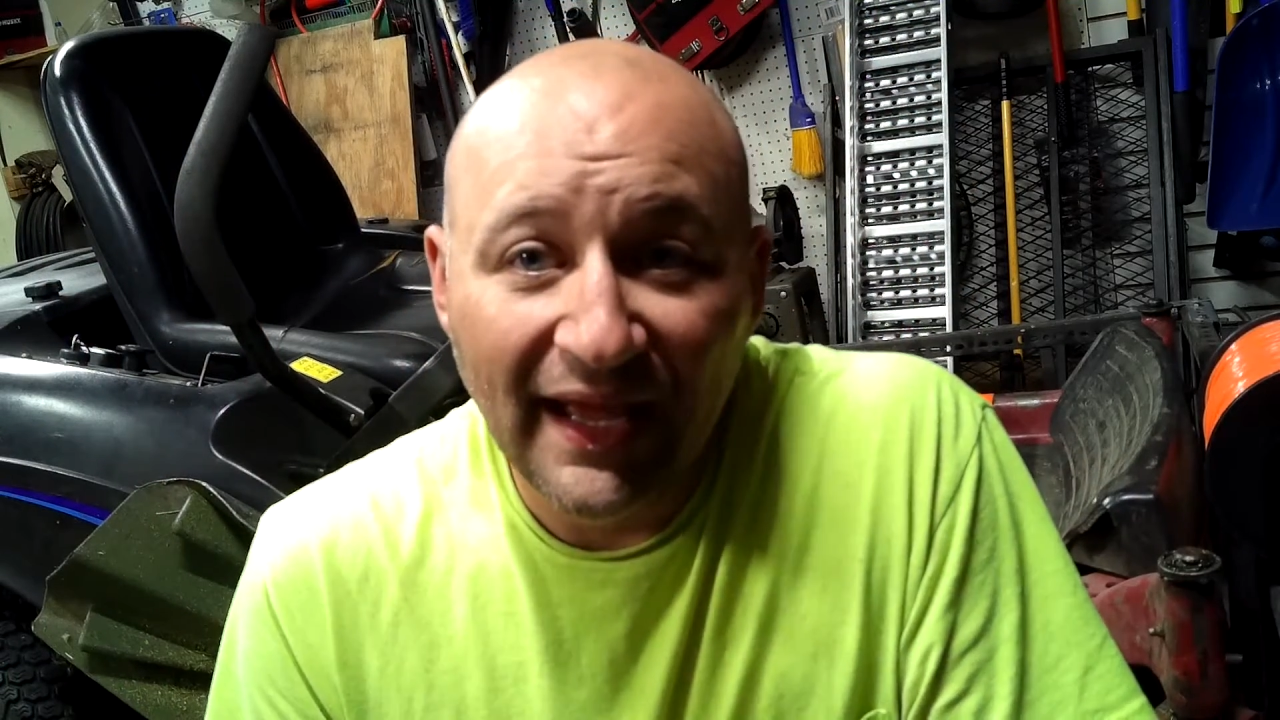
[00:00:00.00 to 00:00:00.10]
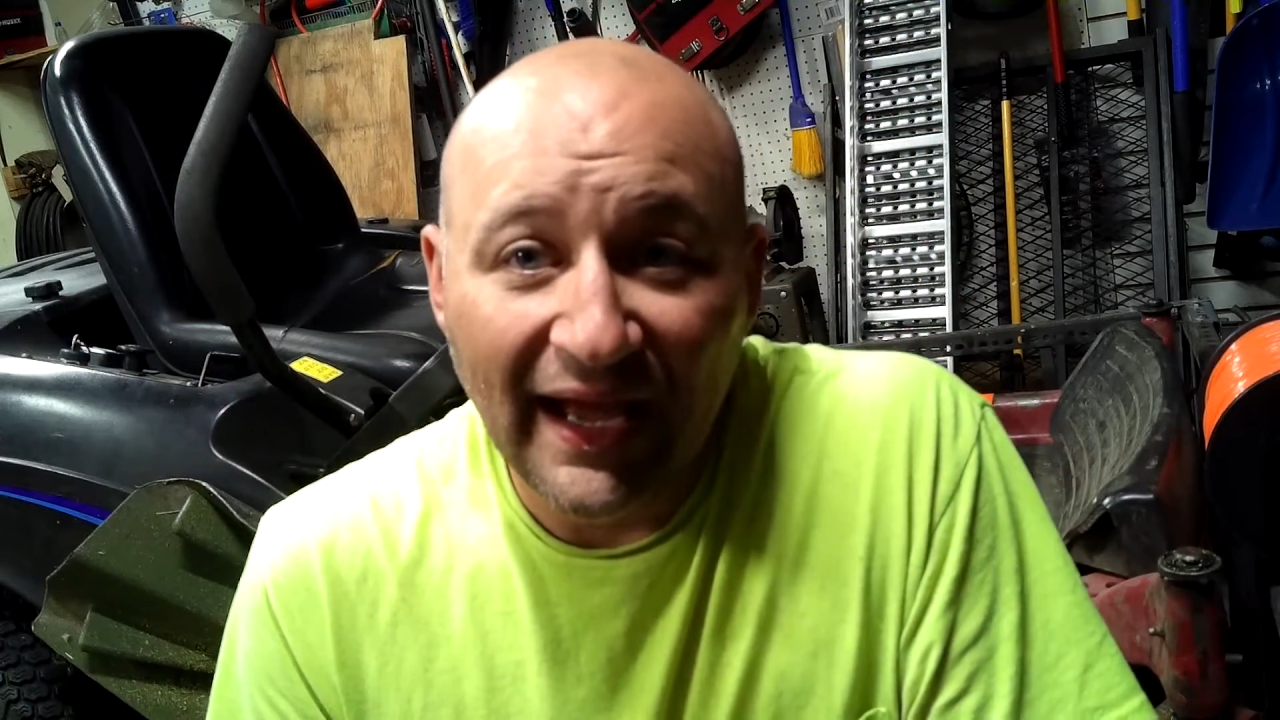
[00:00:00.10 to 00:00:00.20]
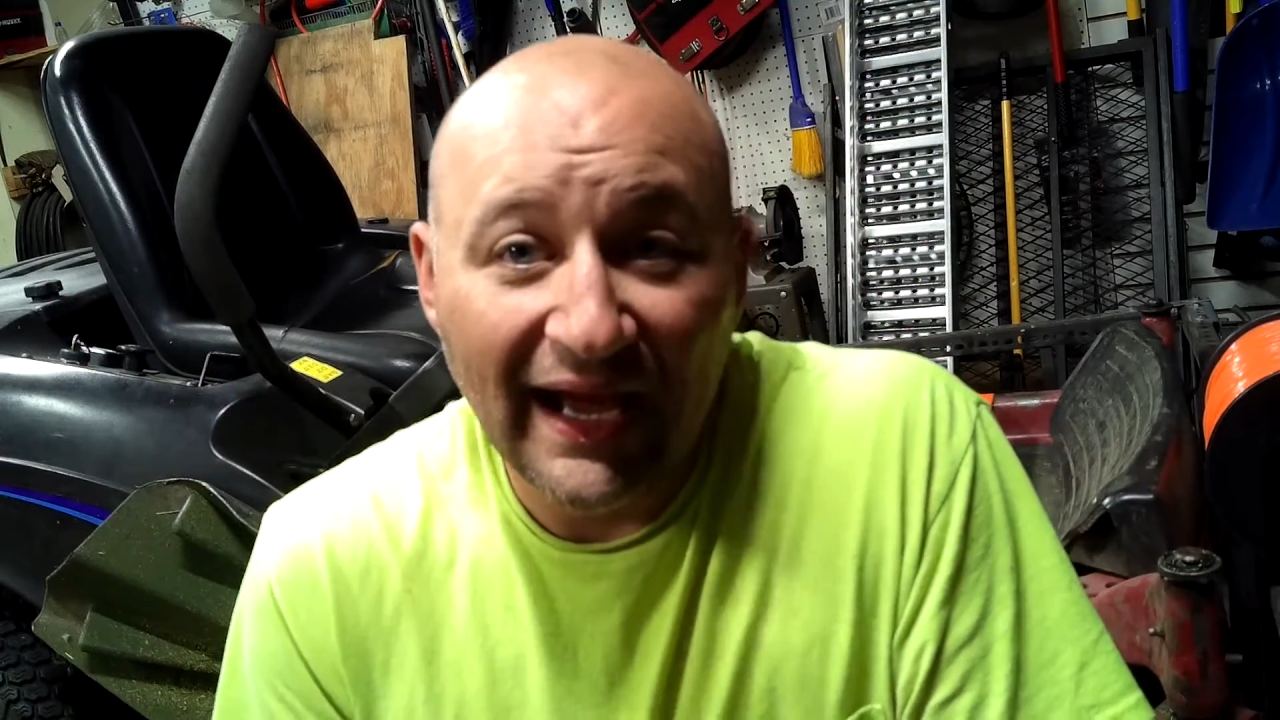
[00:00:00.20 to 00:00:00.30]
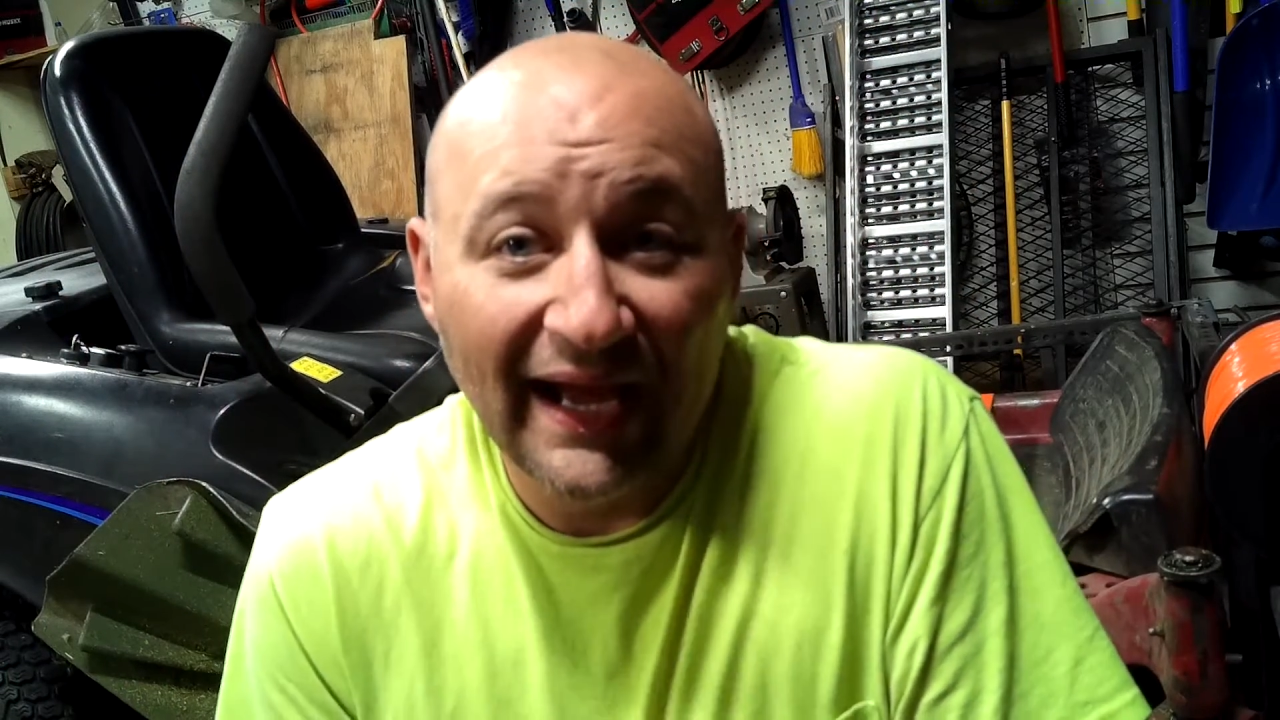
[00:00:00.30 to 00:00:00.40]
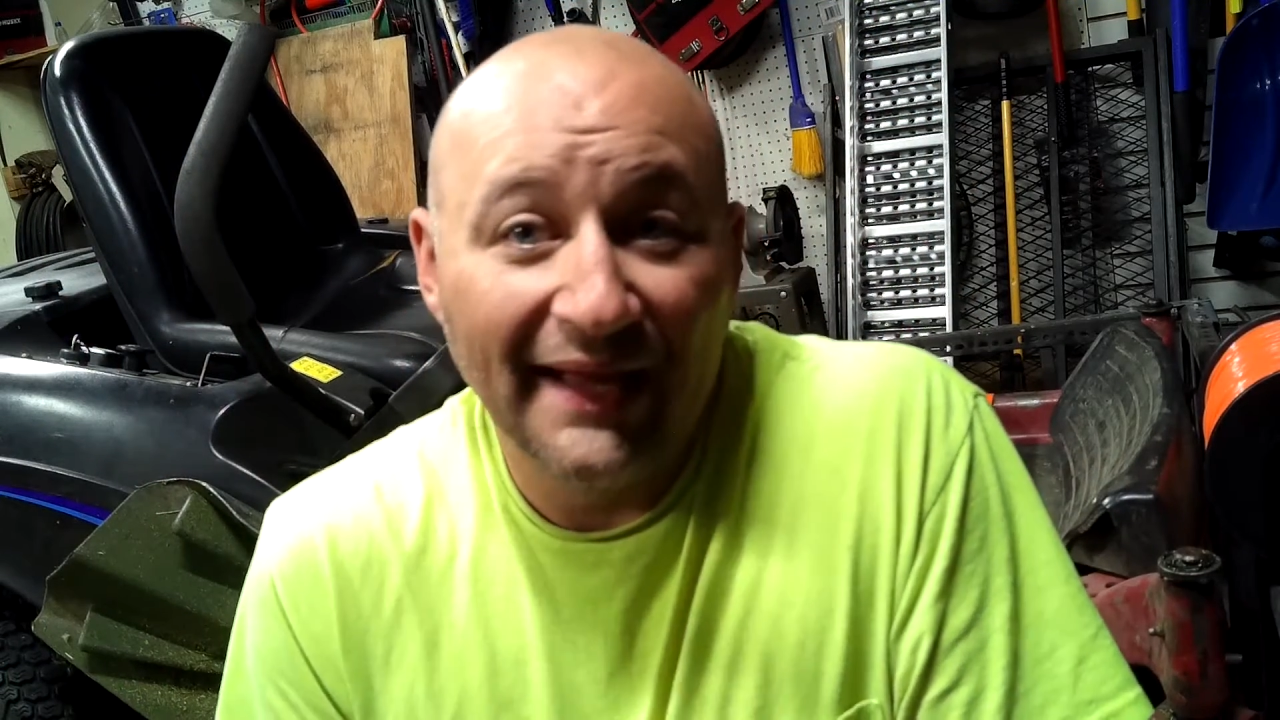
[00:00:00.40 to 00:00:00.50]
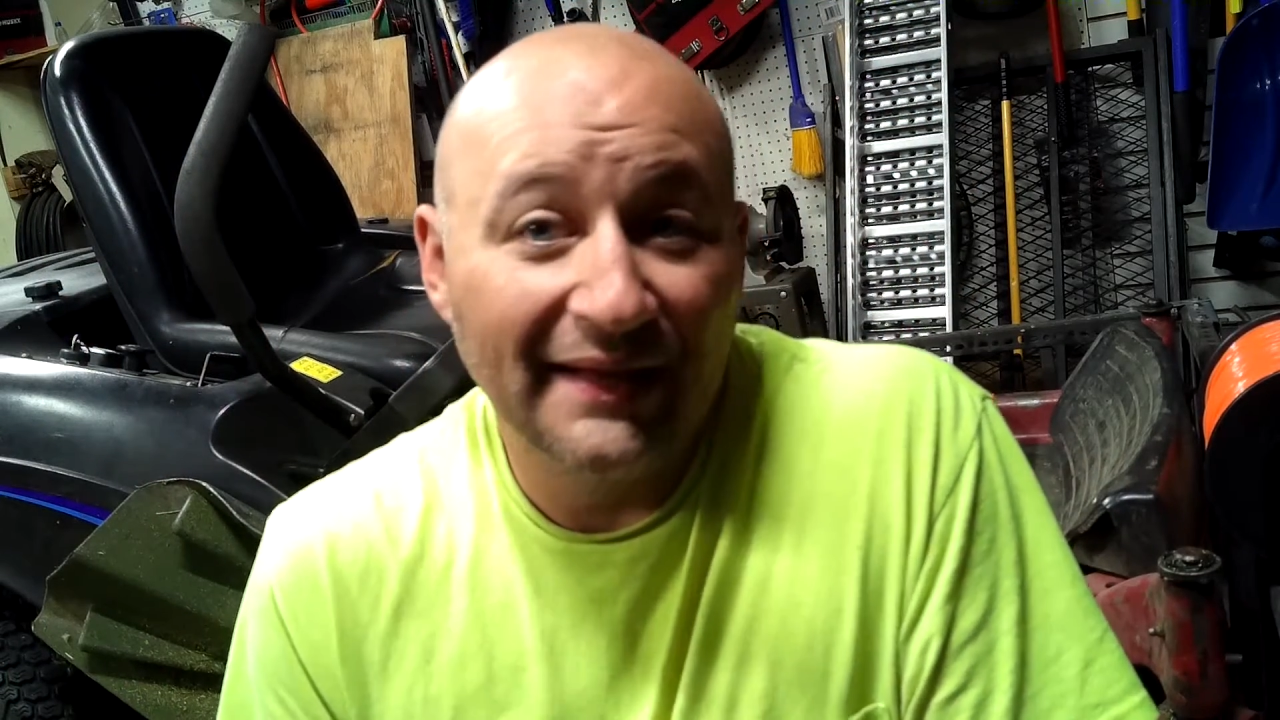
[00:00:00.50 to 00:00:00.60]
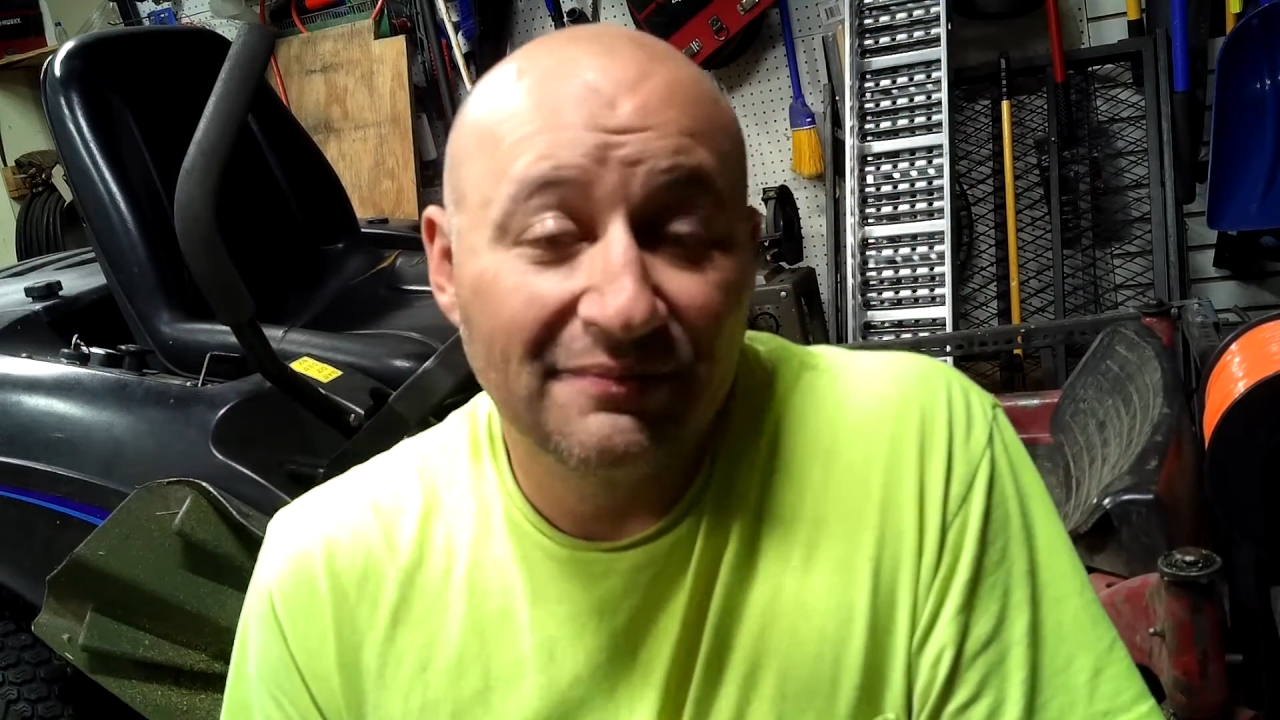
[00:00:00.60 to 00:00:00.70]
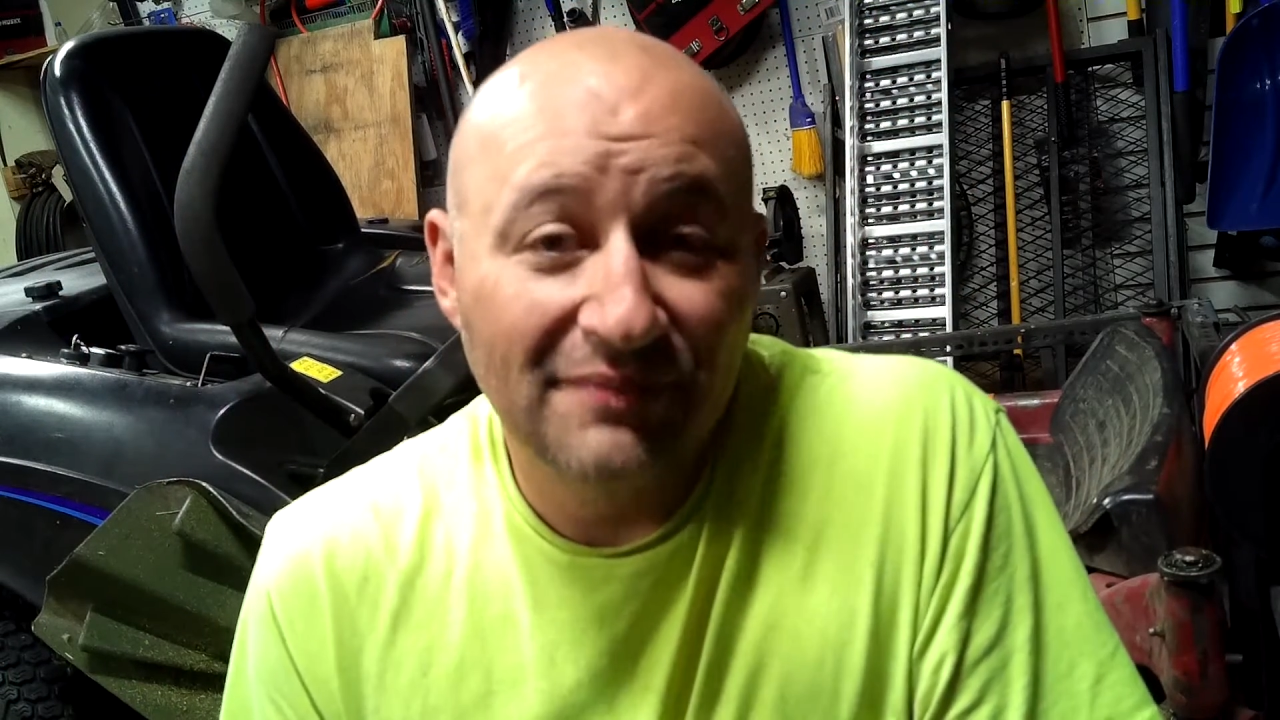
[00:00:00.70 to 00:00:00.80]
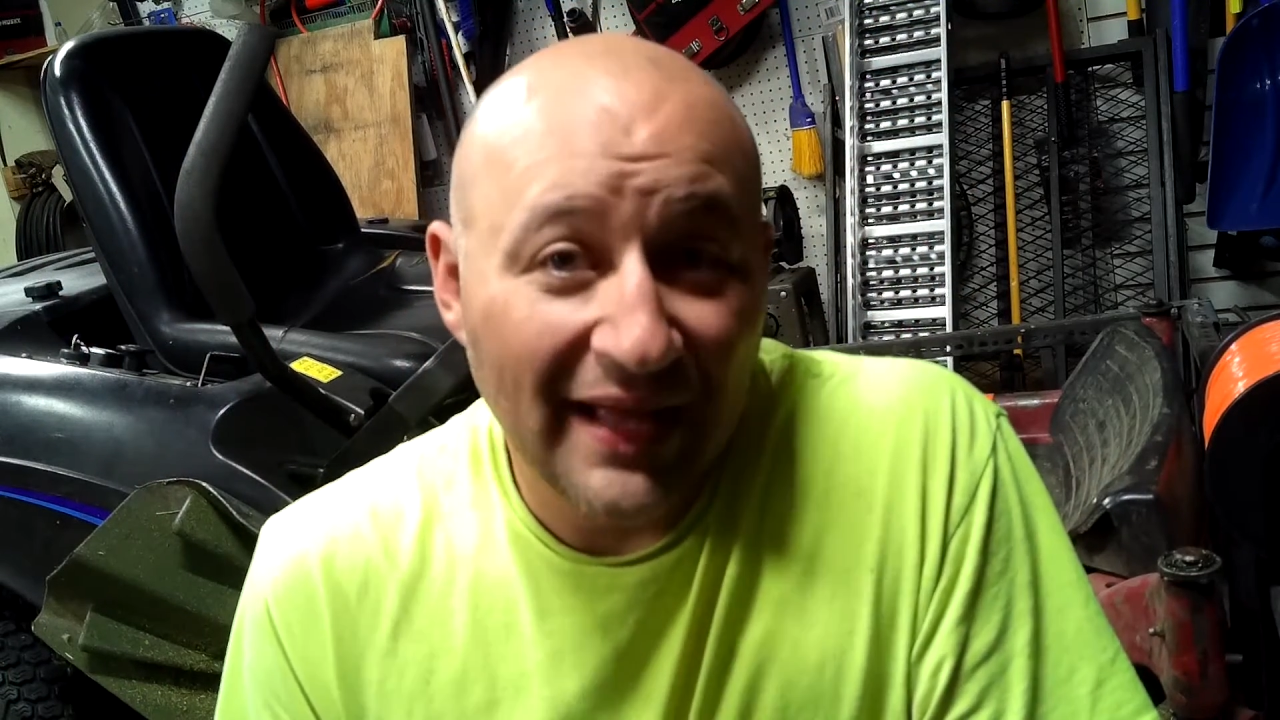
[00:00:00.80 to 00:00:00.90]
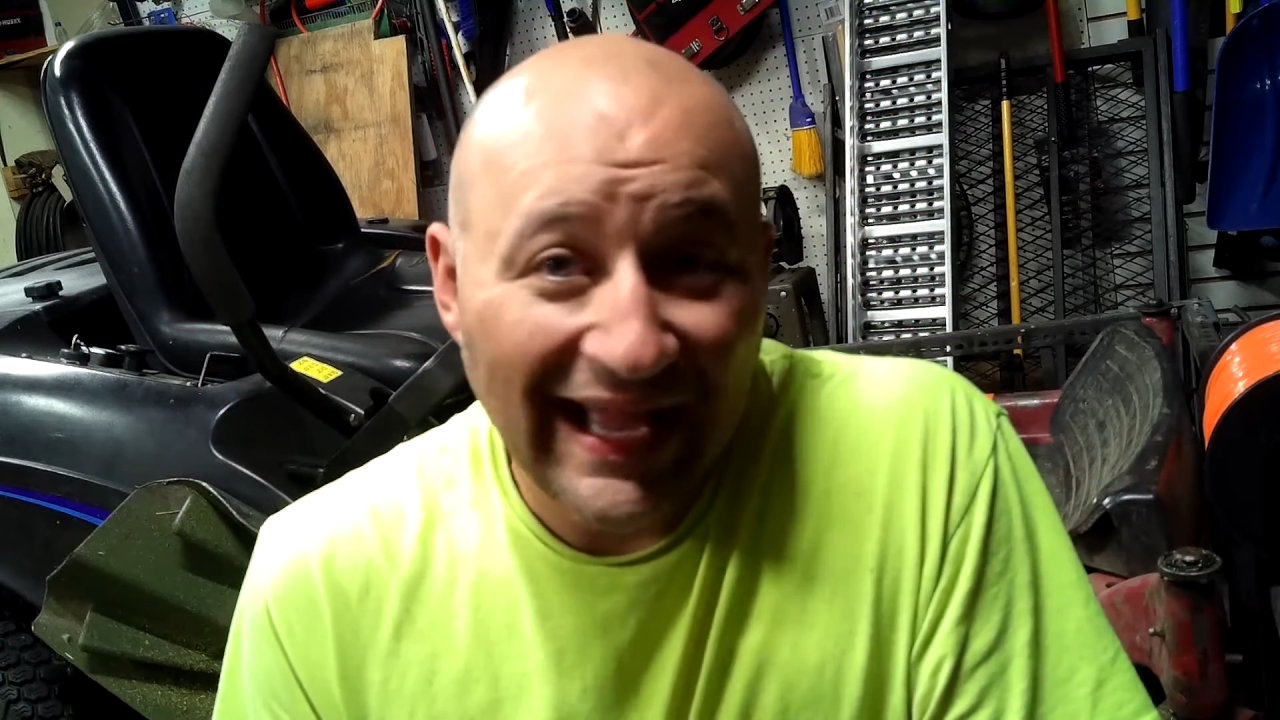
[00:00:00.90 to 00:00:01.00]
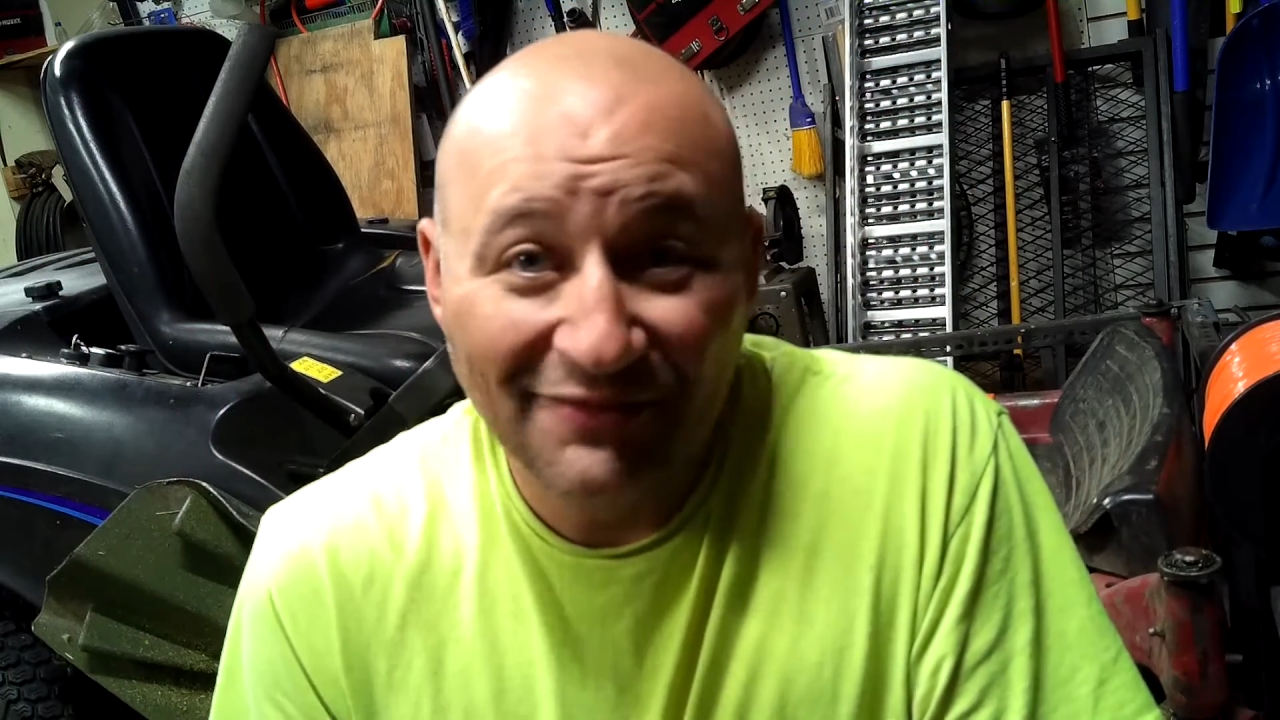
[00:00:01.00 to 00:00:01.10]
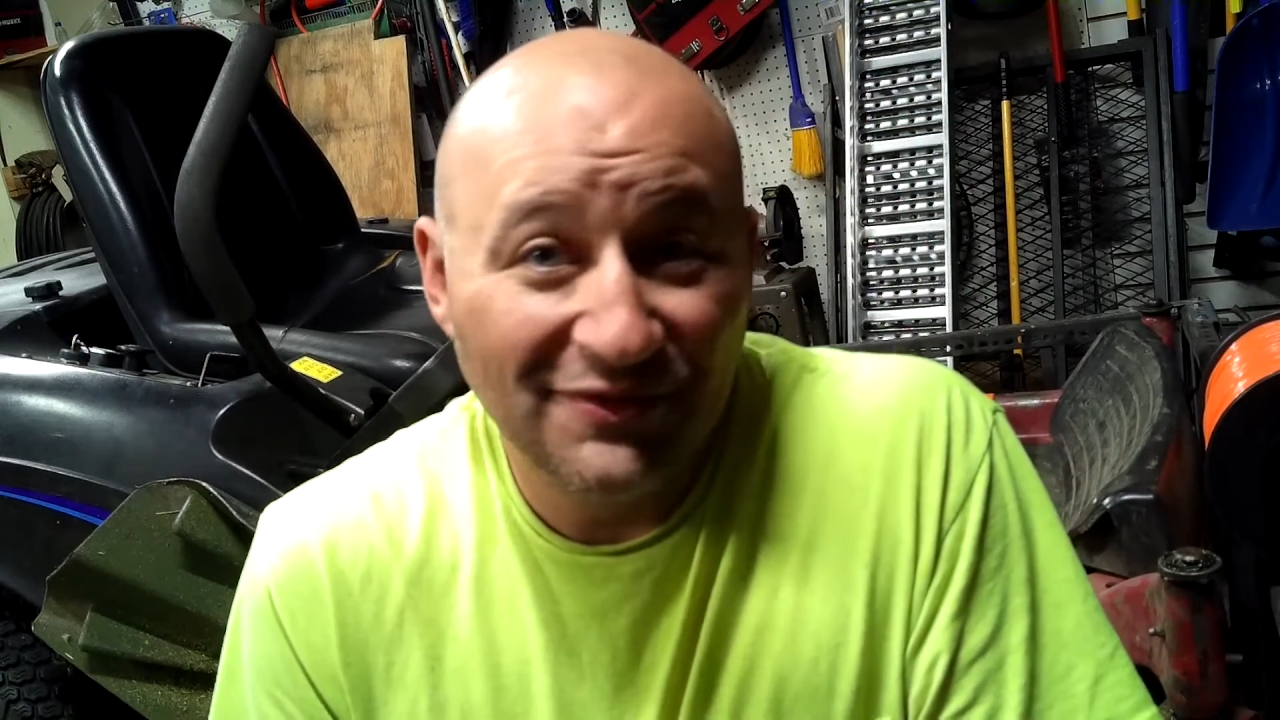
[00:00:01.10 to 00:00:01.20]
I have